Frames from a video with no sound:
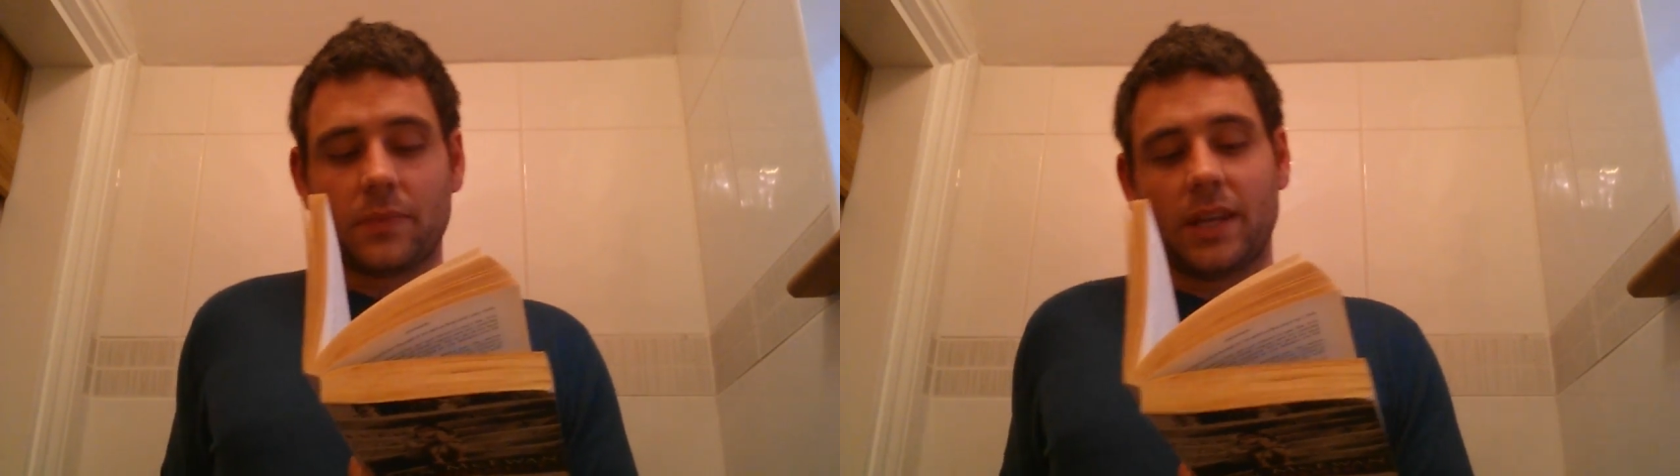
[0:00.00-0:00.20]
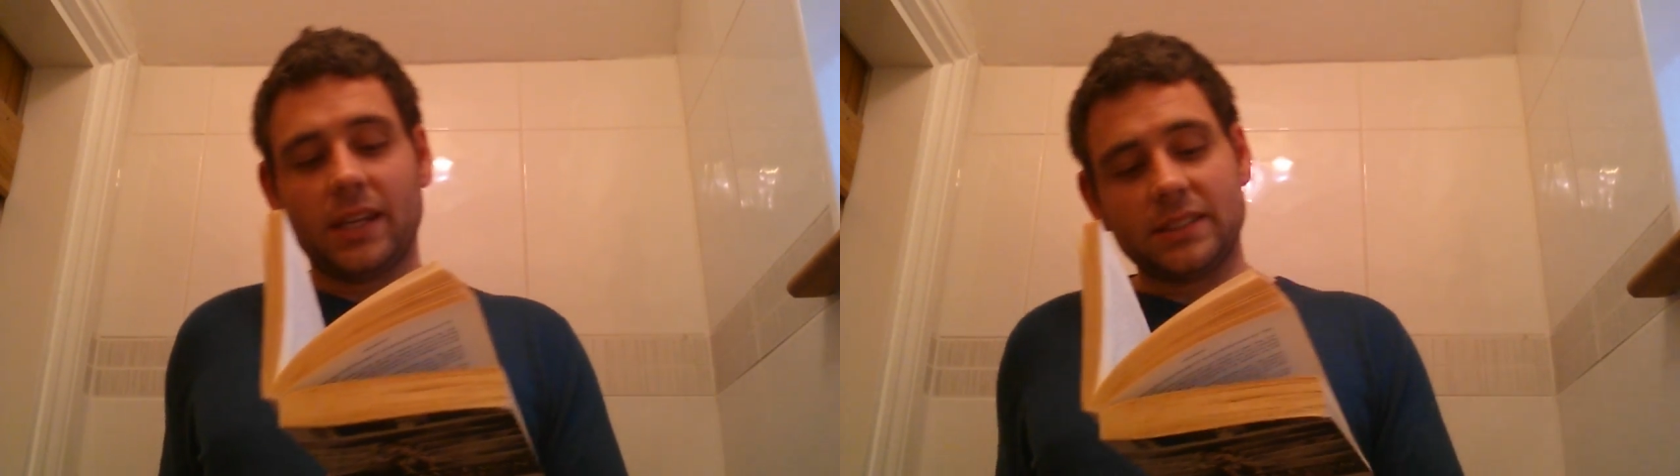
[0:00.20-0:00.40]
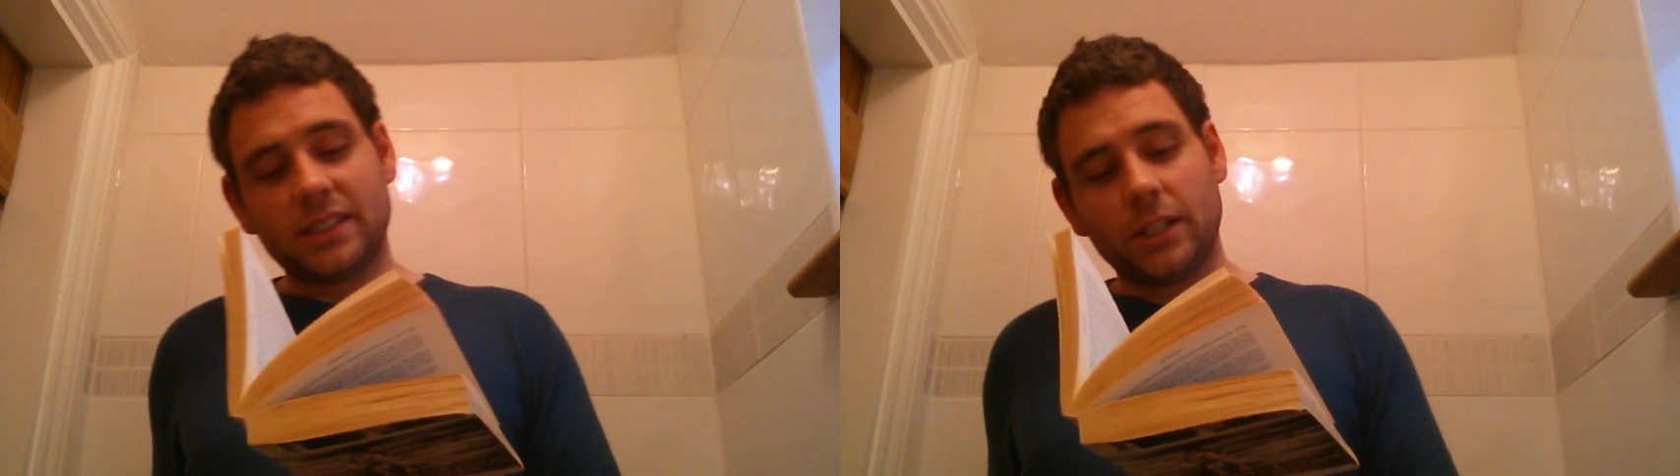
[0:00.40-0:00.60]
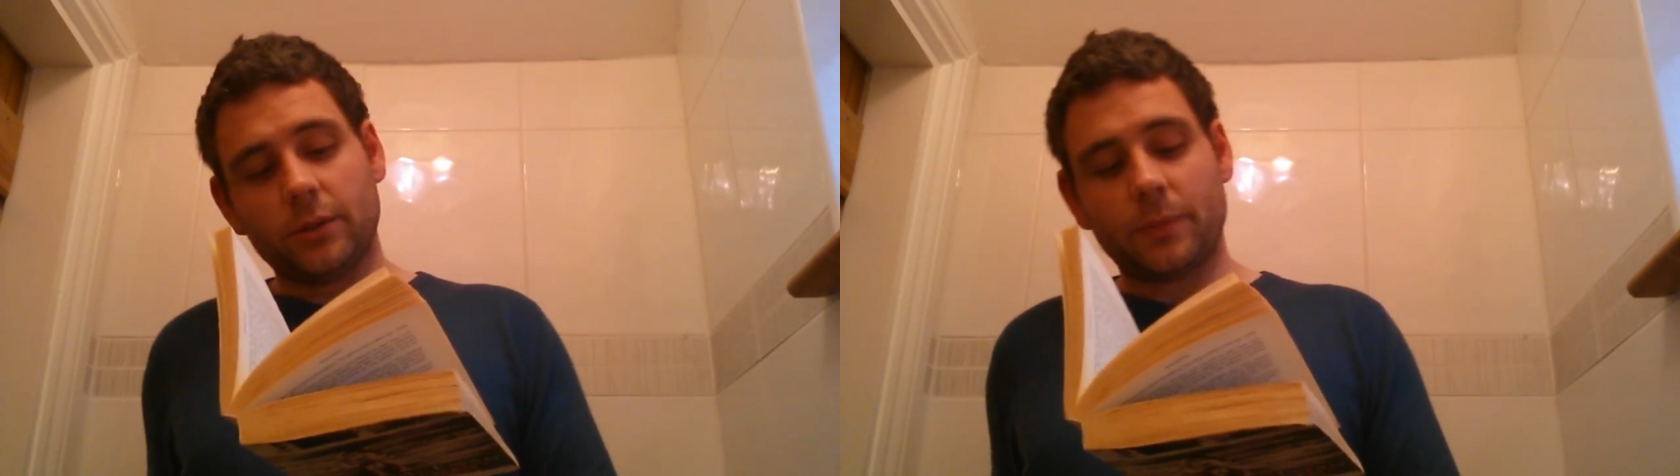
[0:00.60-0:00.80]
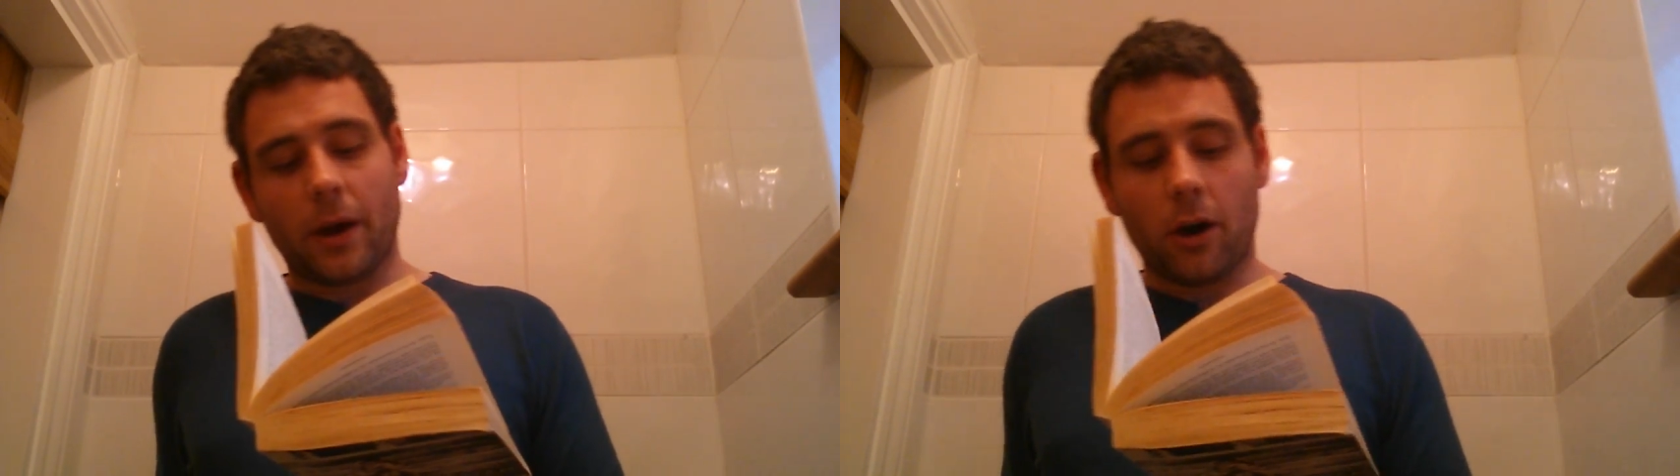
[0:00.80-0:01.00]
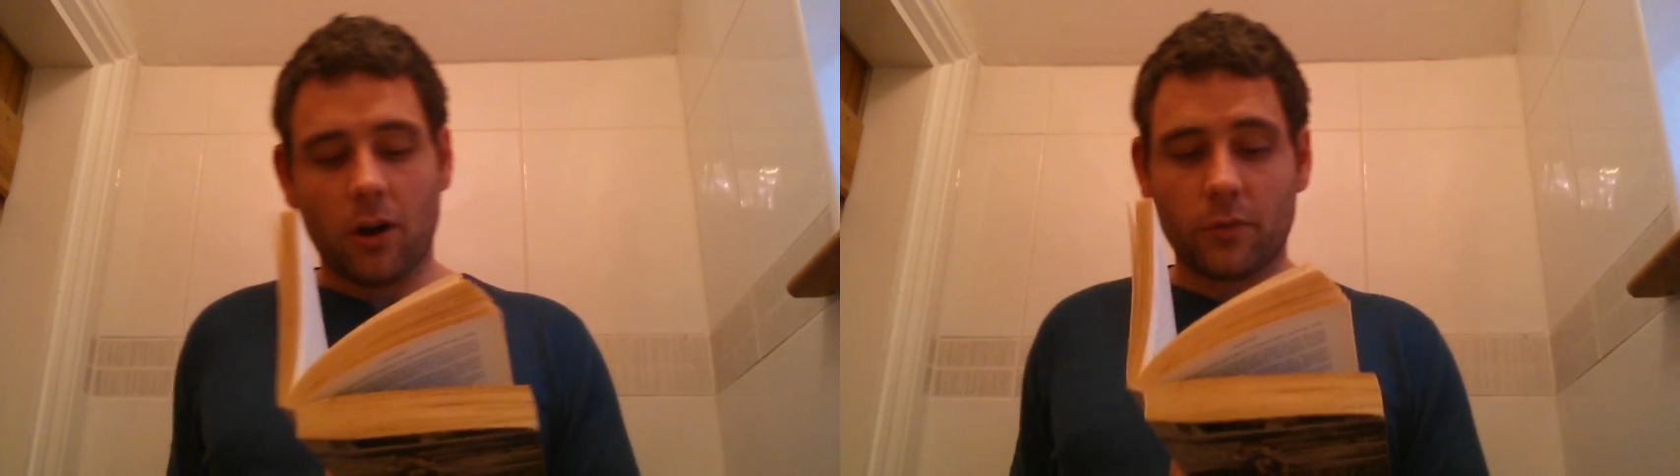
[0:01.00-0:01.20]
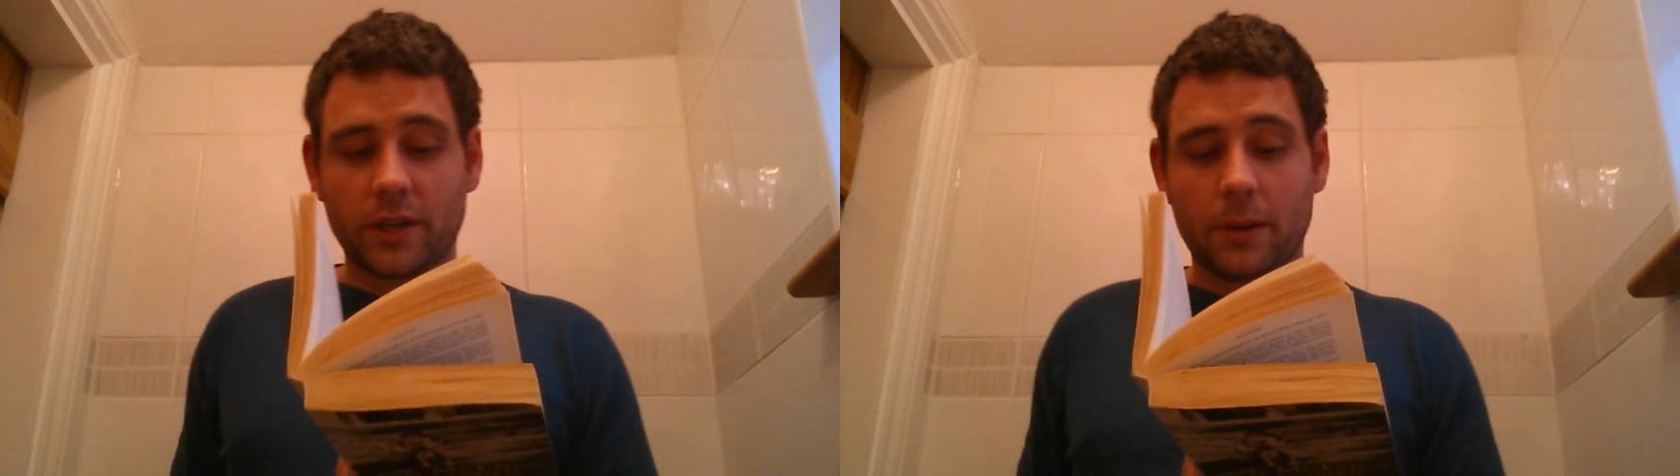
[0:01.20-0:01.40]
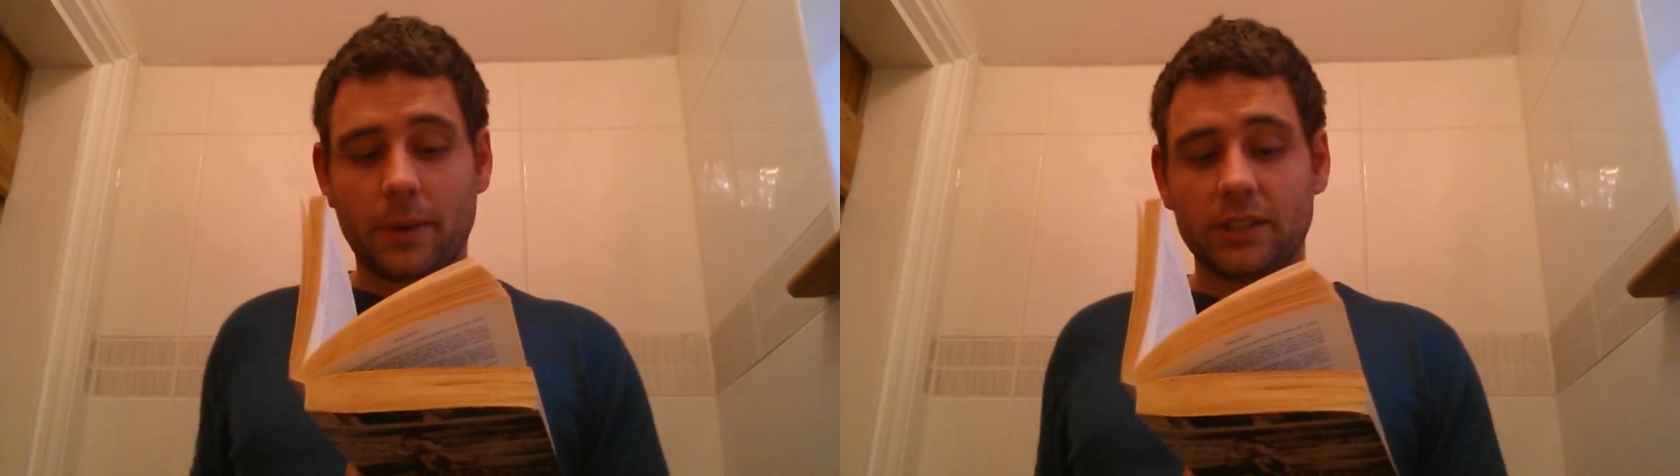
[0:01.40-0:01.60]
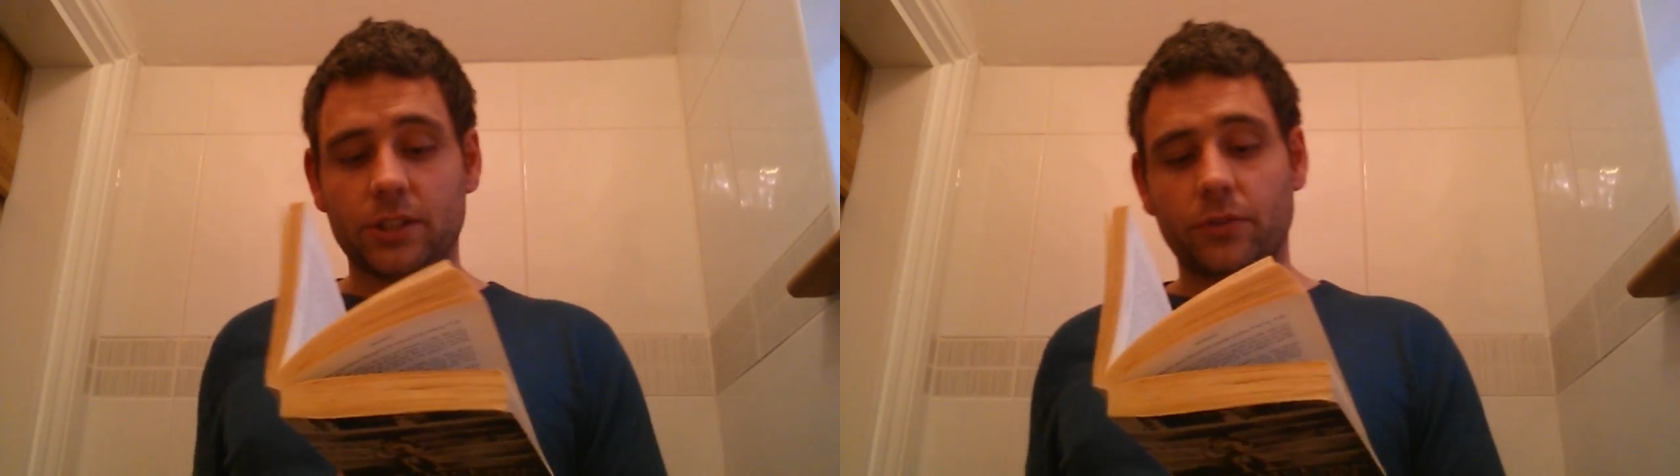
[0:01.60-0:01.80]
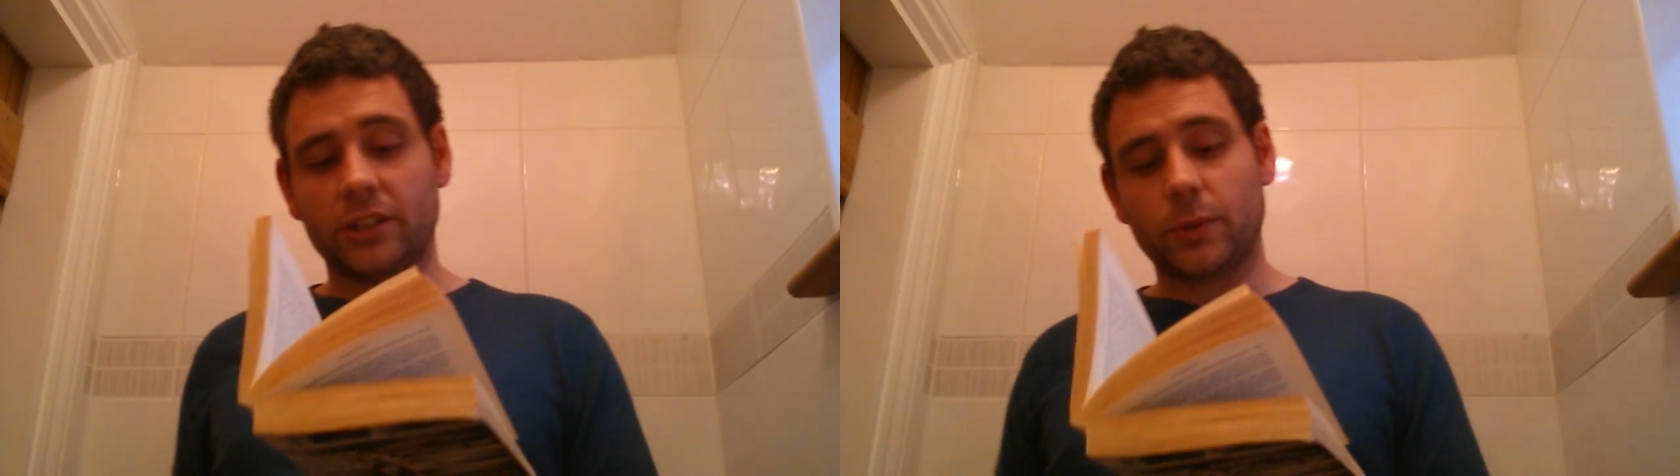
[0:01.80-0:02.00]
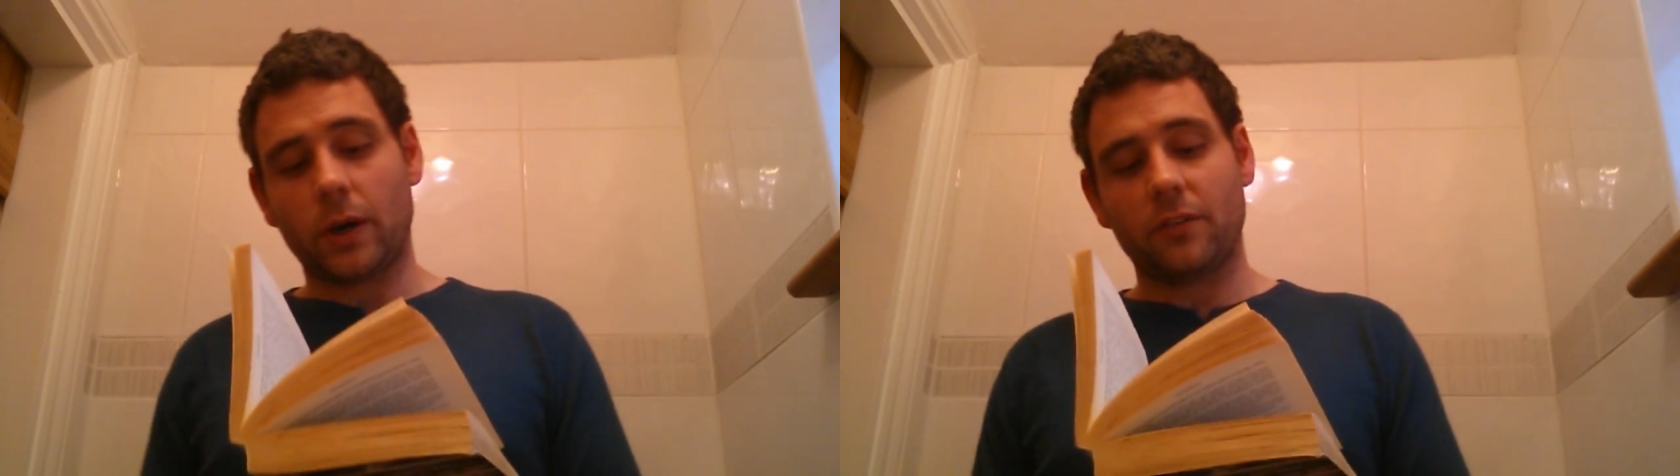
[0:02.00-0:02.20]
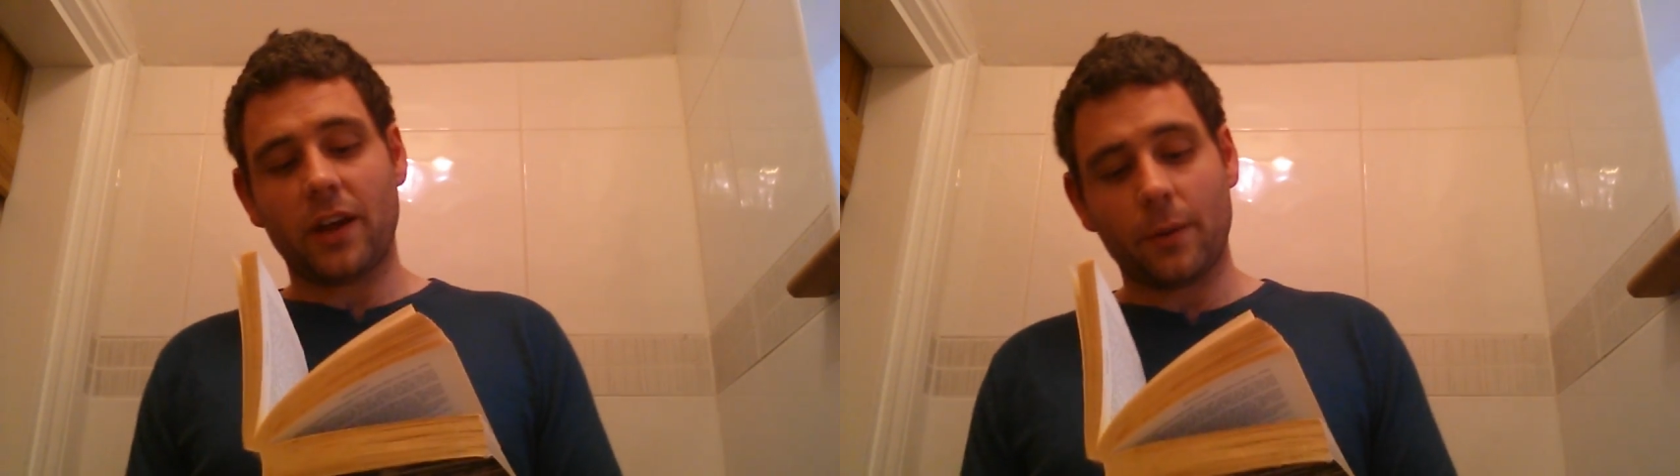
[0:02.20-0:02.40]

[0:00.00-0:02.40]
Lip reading: He continues about halfway down page 312.